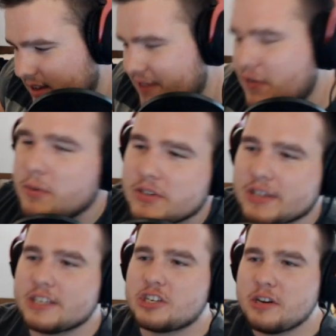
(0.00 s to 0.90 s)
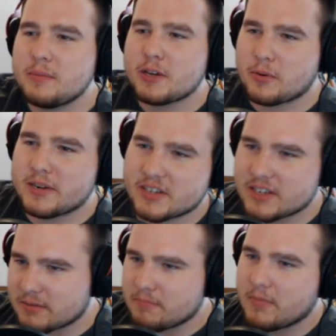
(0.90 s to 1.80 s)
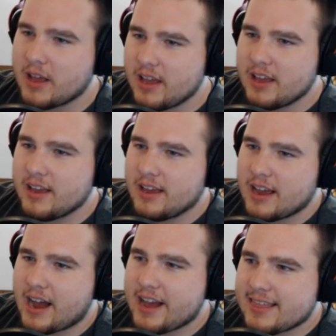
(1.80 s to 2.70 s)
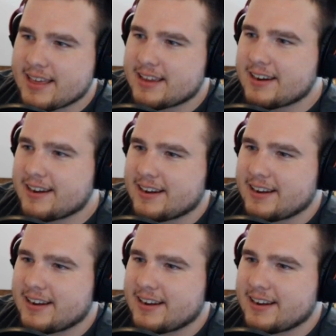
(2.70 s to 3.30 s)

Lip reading: If it was a legitimate criticism, I think,